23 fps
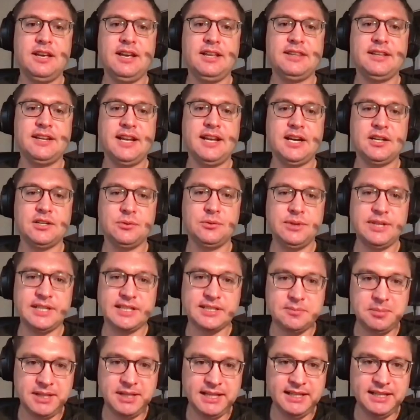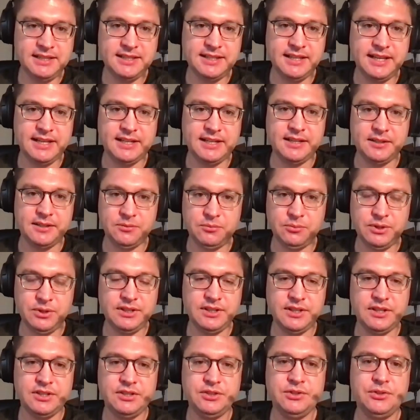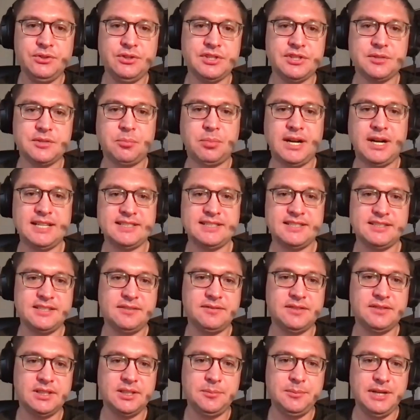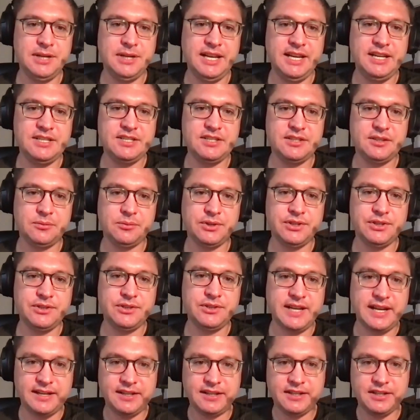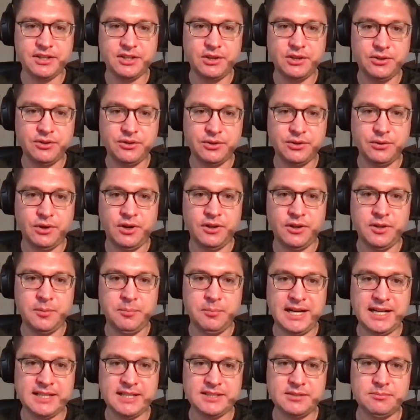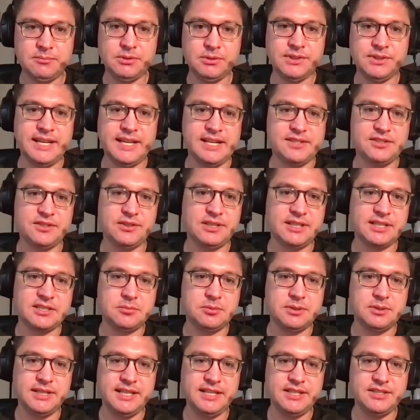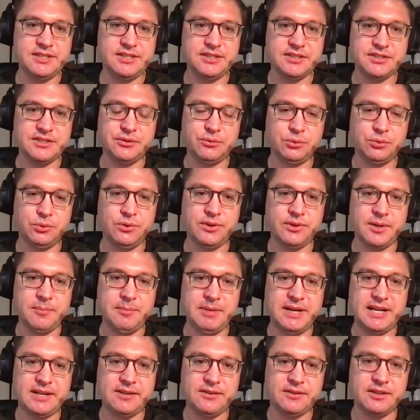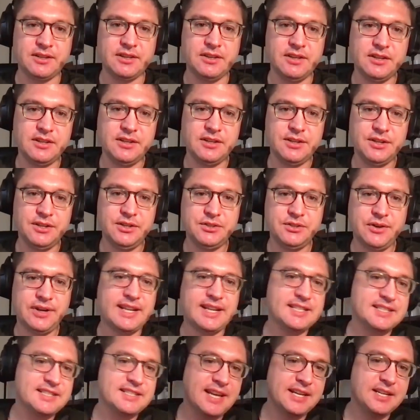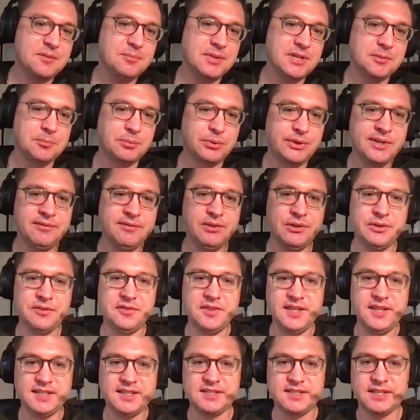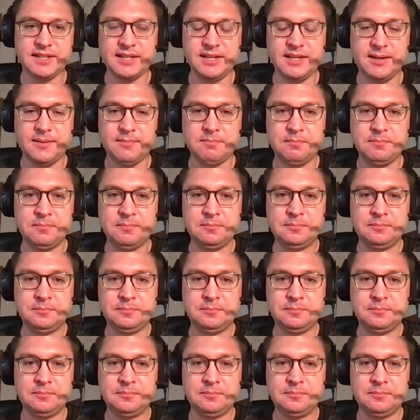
And then how do we explain the data? And we and you do this process of elimination where you kind of can go through all the possible natural explanations and rule them out. So I guess that can be a preview of things to come.